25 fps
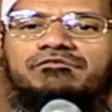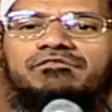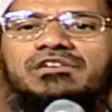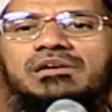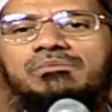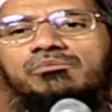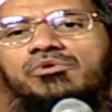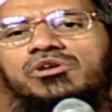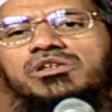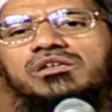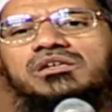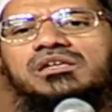We
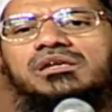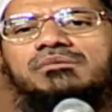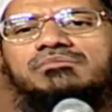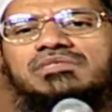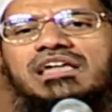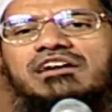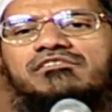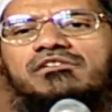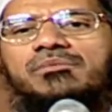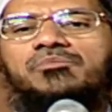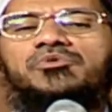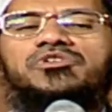Muslims
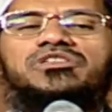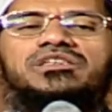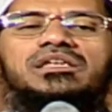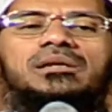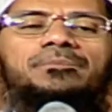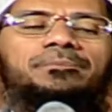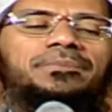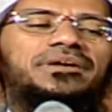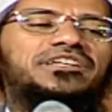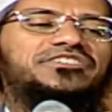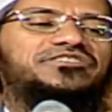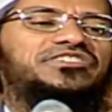have a
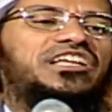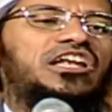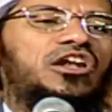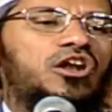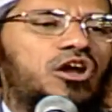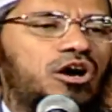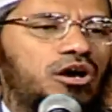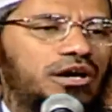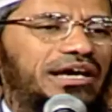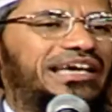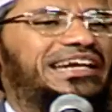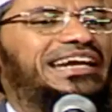Muslim personal
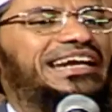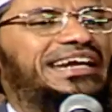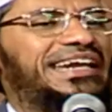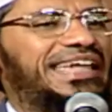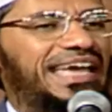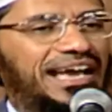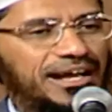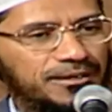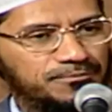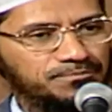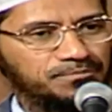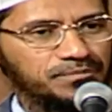law in
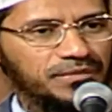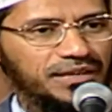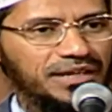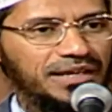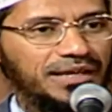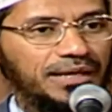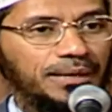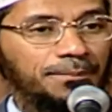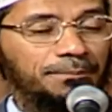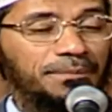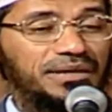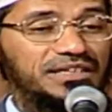India.
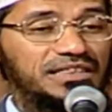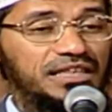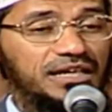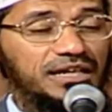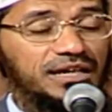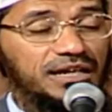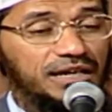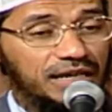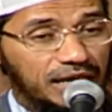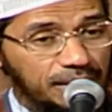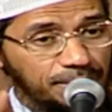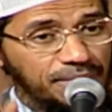But the
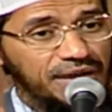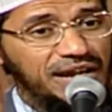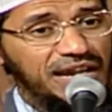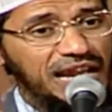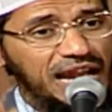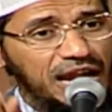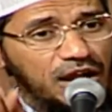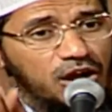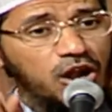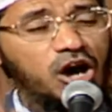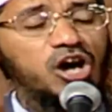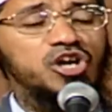
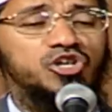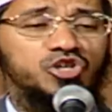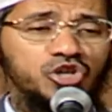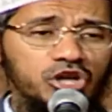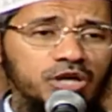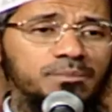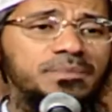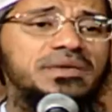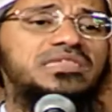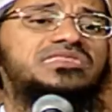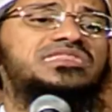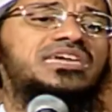criminal law
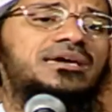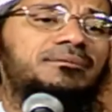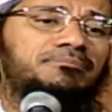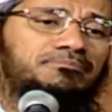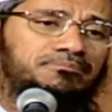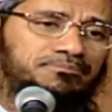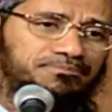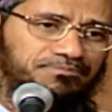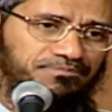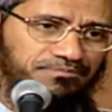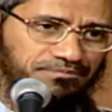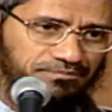should be
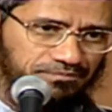same.